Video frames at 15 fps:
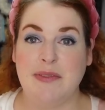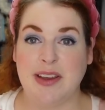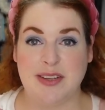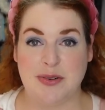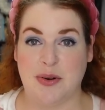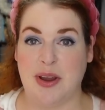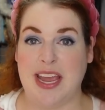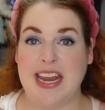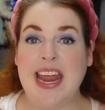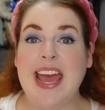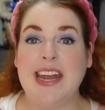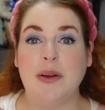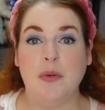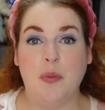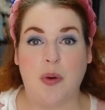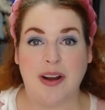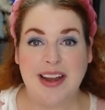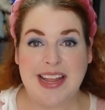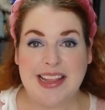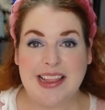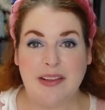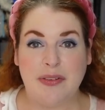Victorian, and
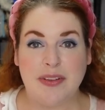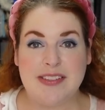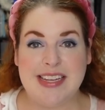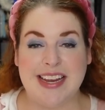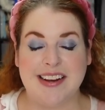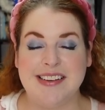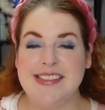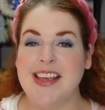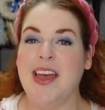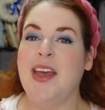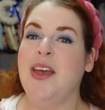Edwardian level tiers,